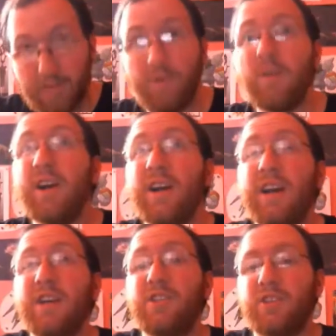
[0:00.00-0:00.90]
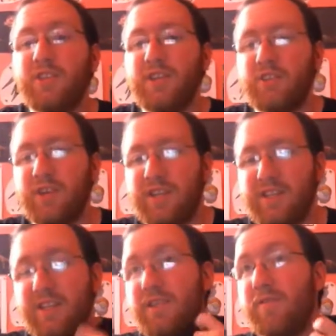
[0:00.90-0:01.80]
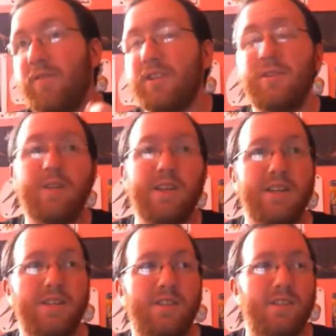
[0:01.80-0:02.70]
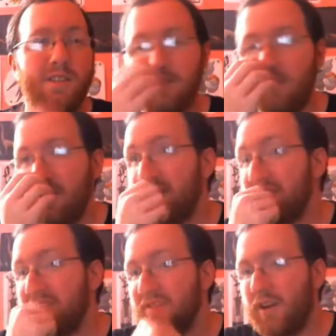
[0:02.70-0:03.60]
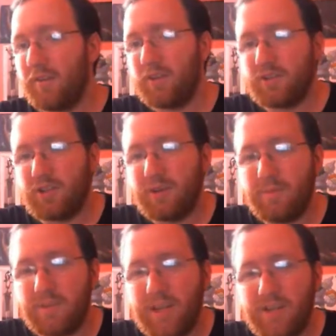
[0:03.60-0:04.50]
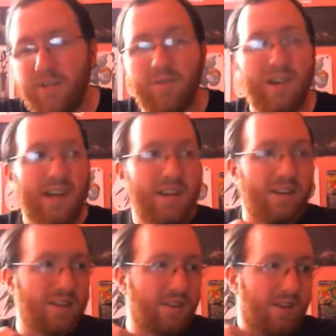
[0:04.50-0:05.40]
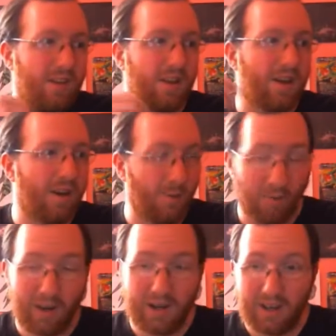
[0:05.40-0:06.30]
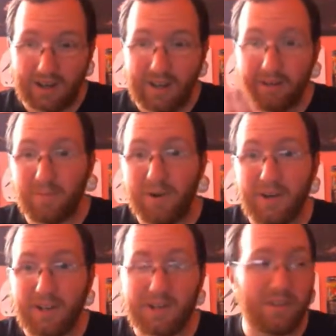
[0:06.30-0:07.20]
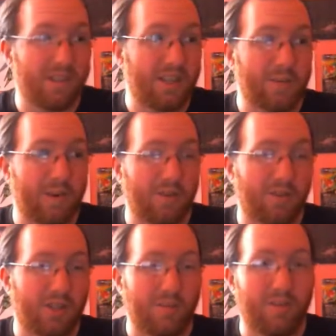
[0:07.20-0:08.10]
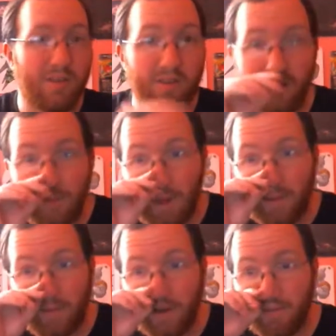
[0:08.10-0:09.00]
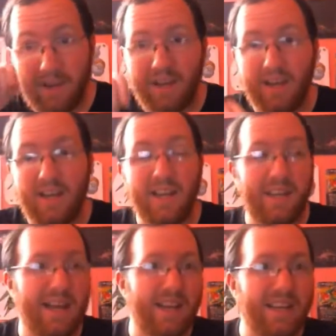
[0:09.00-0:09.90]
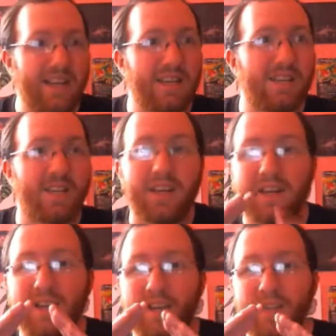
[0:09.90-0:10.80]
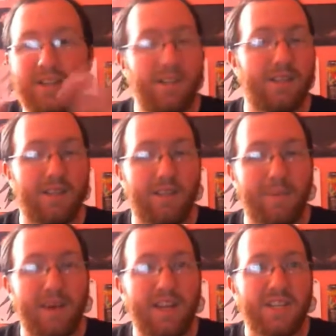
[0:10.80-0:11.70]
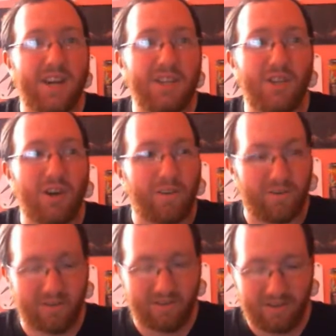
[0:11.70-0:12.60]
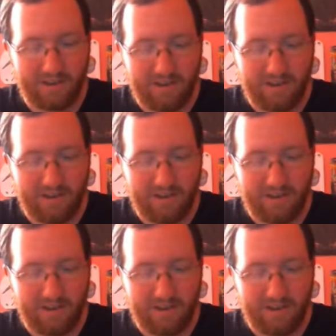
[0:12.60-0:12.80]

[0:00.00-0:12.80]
before I actually try and think of what there is of Ultra Sun and Moon that I don't like, one other good thing about Ultra Sun and Moon did pop up into my head, and that is the Mantine Surf.